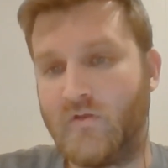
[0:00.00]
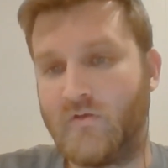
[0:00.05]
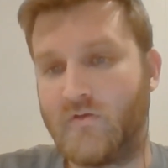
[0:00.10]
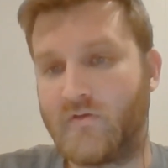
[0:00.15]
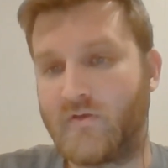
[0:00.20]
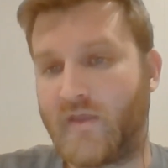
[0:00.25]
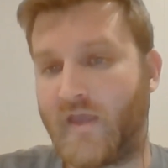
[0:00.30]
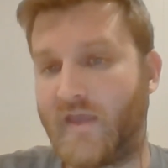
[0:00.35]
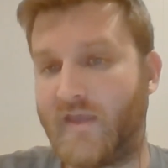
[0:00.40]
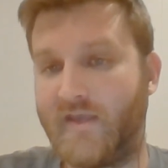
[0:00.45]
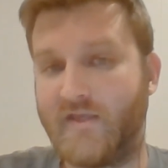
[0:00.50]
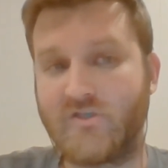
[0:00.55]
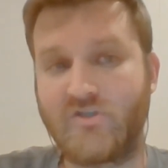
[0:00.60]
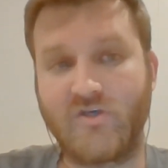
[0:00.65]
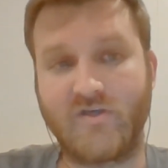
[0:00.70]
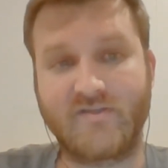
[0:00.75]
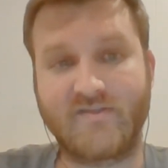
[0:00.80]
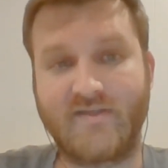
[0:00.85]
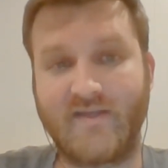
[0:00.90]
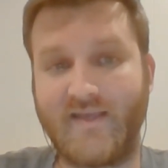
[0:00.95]
Okay, it
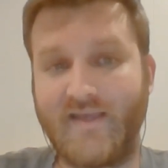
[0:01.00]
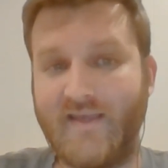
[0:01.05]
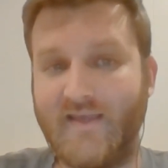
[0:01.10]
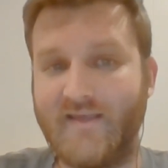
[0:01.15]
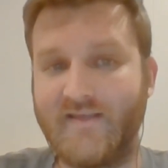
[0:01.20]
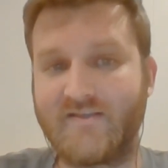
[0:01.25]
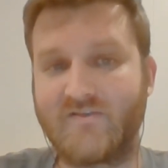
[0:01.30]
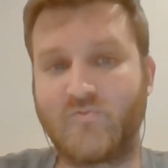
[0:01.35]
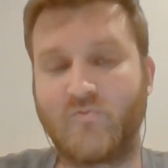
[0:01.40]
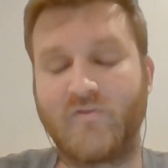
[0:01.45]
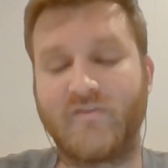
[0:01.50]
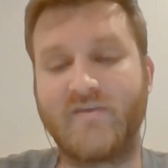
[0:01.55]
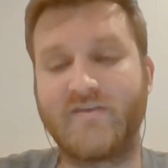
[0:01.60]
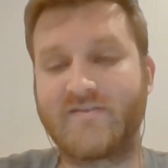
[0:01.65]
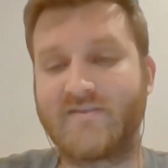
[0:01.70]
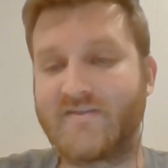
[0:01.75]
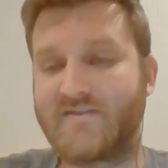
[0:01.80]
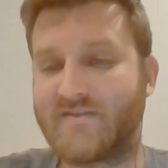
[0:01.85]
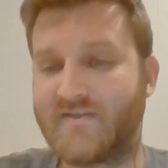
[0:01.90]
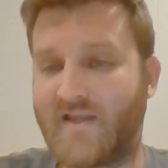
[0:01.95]
just is.
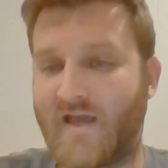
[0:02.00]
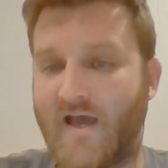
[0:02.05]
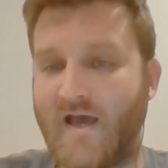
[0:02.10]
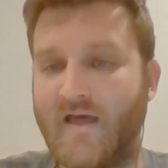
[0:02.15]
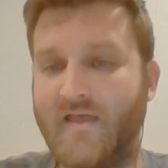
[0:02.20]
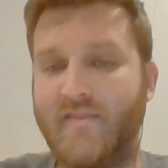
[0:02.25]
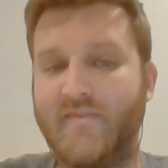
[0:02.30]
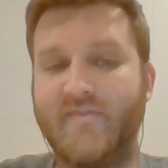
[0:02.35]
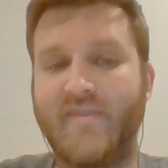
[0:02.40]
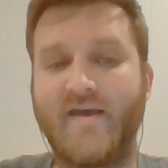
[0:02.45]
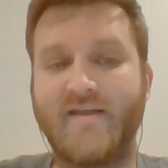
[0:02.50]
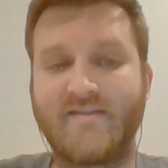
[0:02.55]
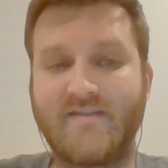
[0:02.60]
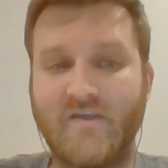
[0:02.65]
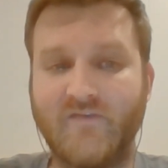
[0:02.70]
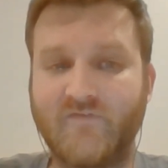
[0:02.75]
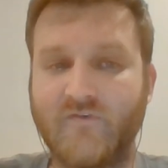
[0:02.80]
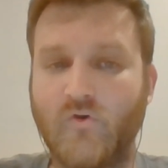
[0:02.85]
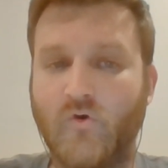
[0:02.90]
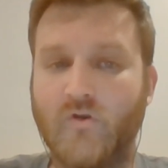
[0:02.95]
This is not that
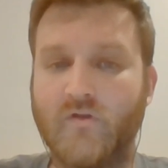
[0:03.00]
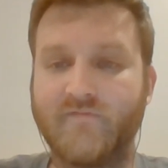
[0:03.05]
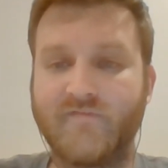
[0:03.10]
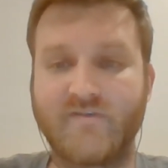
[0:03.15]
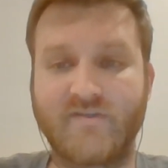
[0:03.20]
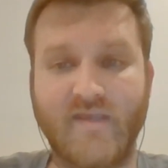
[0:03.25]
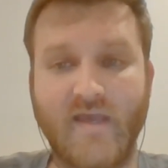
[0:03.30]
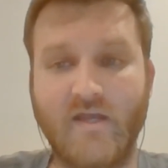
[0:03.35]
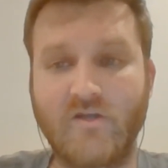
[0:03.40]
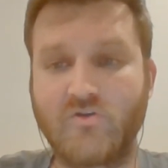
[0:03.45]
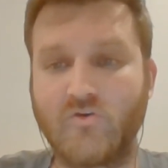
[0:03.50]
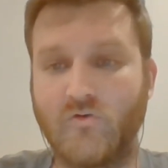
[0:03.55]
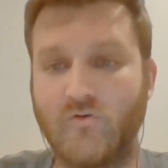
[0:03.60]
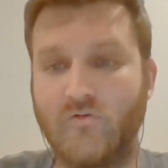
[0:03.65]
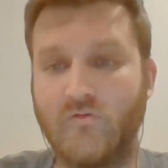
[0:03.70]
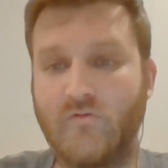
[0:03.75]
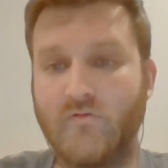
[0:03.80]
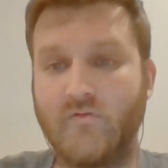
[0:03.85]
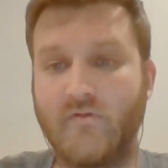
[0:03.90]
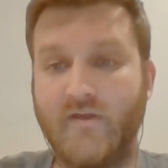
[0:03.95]
difficult of a schedule.